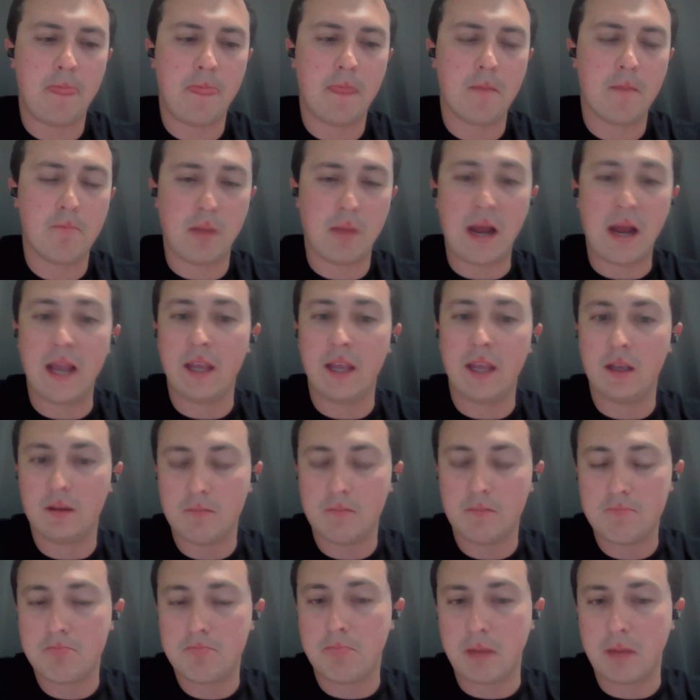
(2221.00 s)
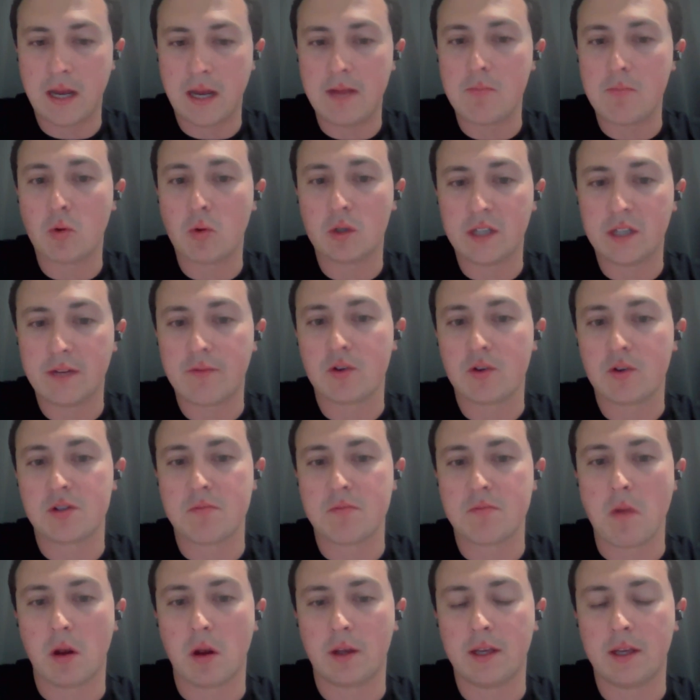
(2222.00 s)
buy in more diverse
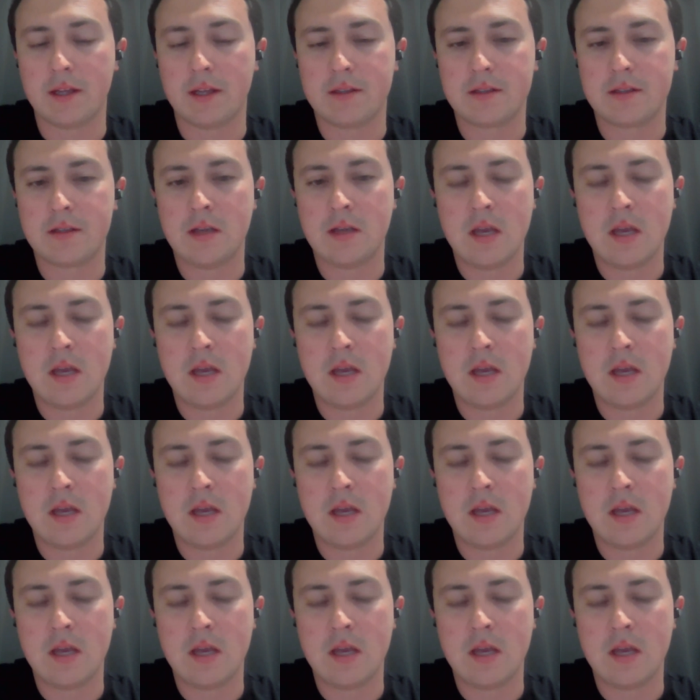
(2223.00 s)
markets.